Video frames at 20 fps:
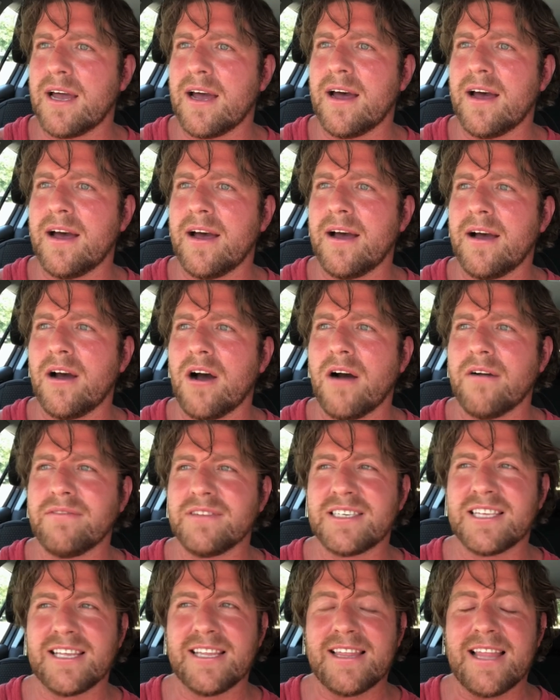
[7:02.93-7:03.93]
Uh,
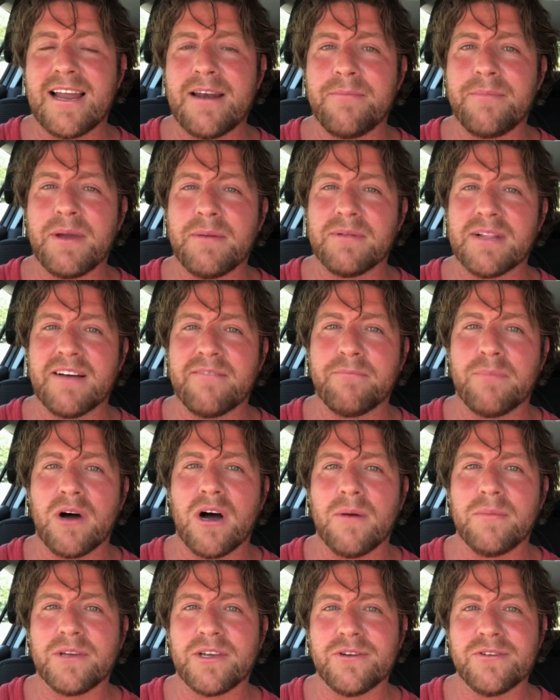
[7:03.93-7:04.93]
obviously, letting people have
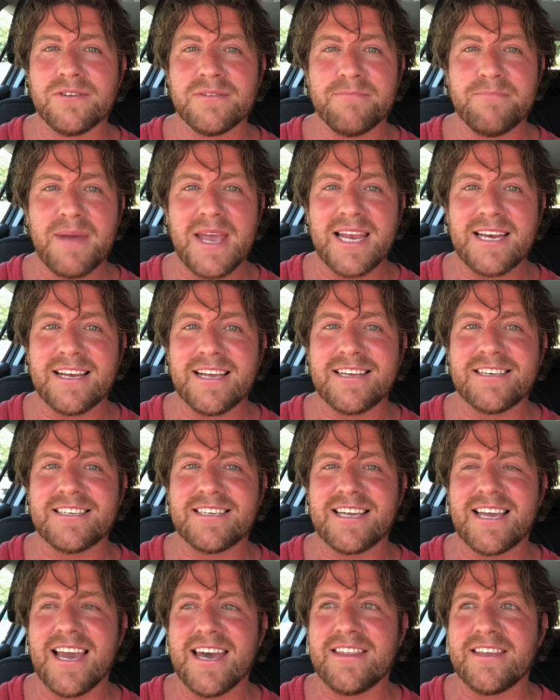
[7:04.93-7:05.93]
barbecues and picnics
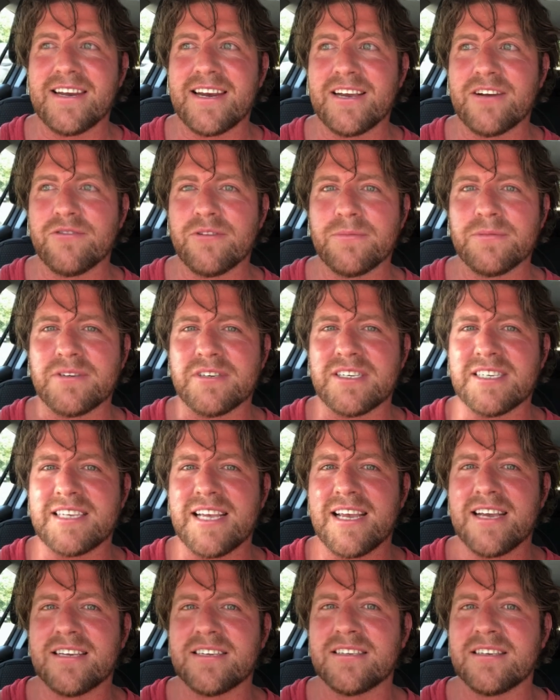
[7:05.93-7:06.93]
together in groups of
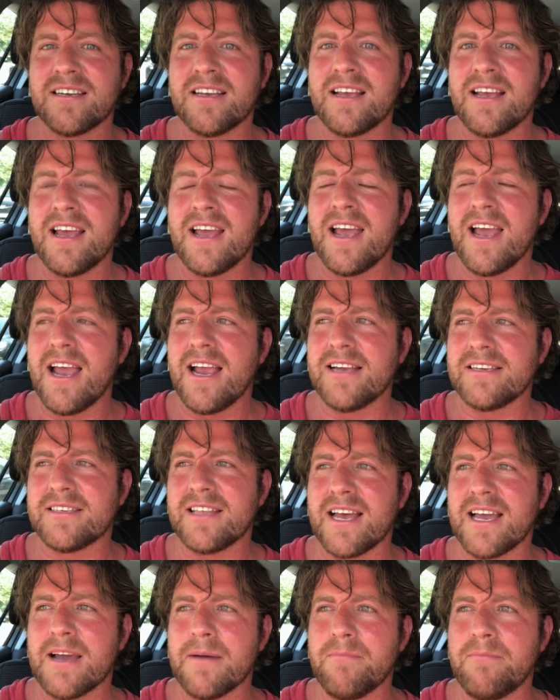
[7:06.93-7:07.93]
six is
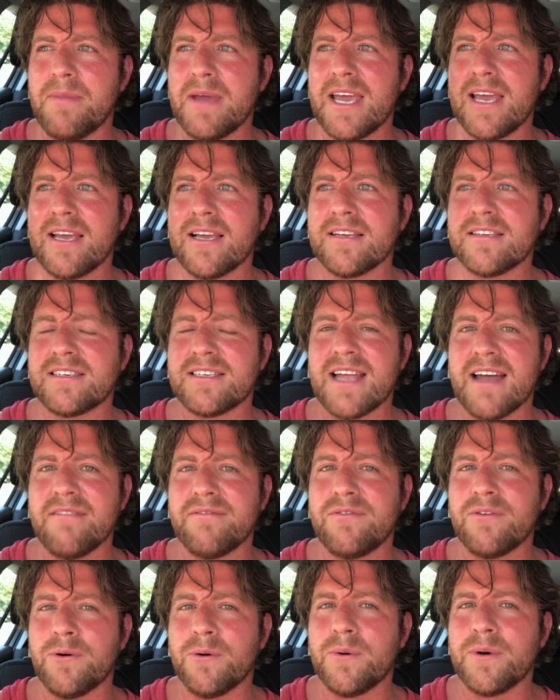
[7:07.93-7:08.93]
like a big step
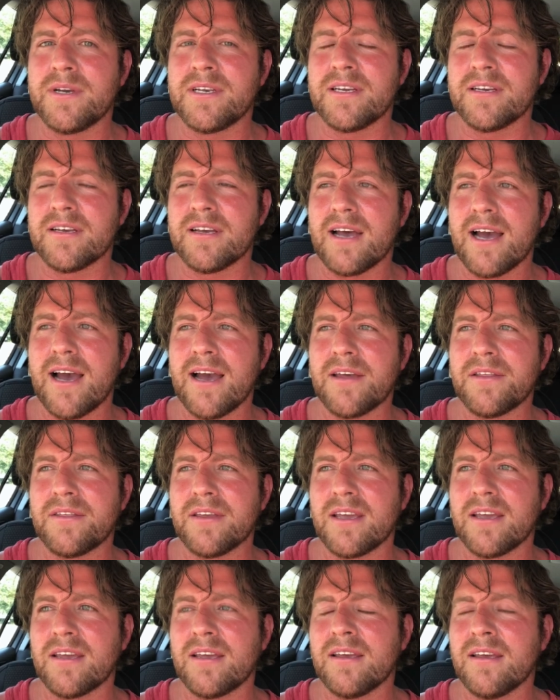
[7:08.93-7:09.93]
forward, I
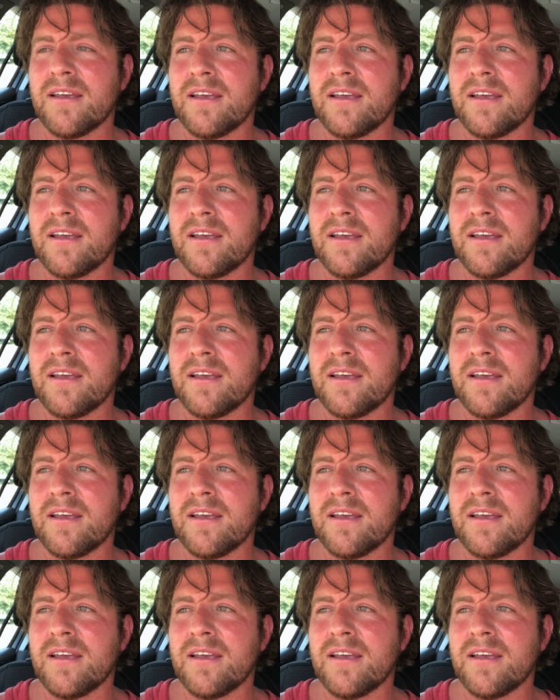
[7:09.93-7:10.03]
think.